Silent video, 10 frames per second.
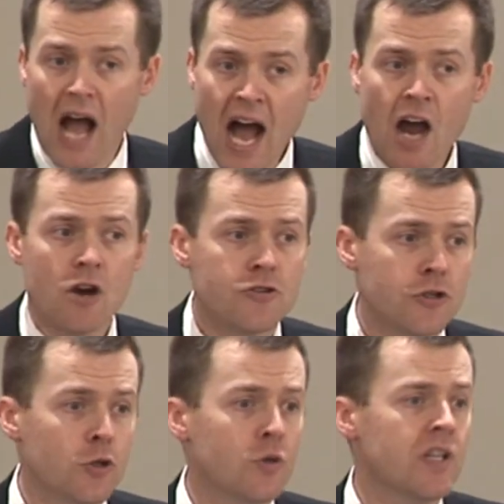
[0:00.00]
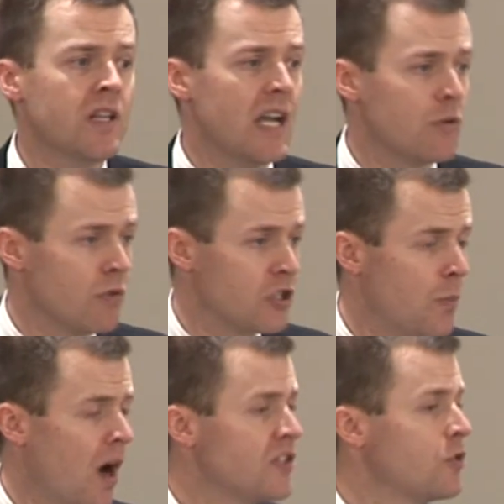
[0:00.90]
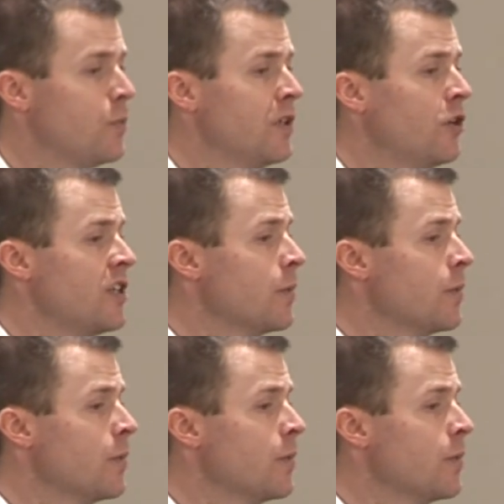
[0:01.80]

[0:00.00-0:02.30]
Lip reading: Our duty and responsibility